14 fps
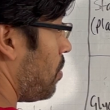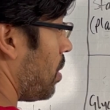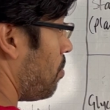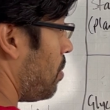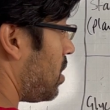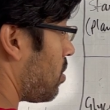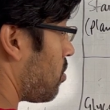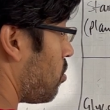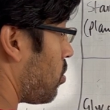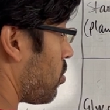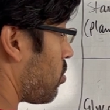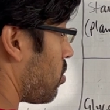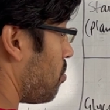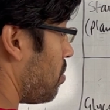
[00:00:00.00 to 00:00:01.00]
beta
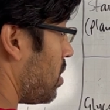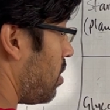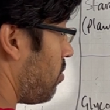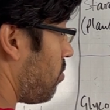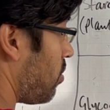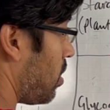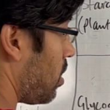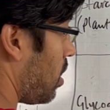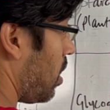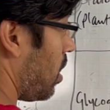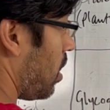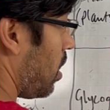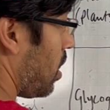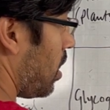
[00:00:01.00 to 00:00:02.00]
glucose could be different,
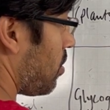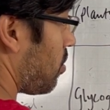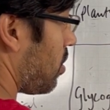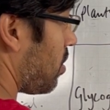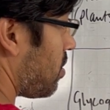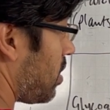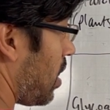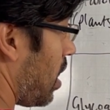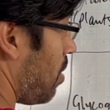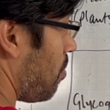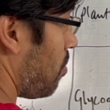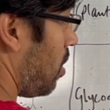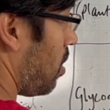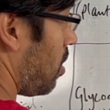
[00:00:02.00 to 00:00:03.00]
it's got the same